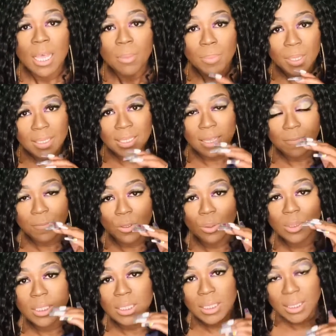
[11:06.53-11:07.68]
because if you
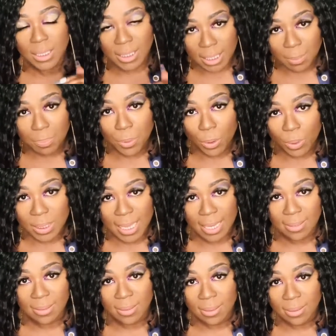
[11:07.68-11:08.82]
dip your
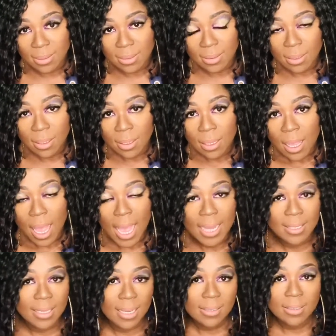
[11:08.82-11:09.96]
standards
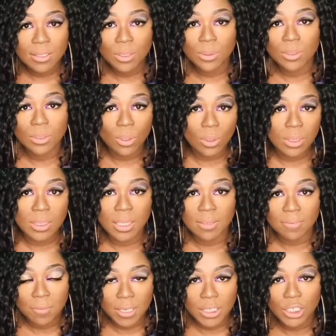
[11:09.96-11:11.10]
and get into a toxic
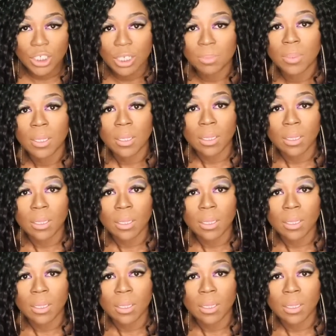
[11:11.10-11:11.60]
friendship,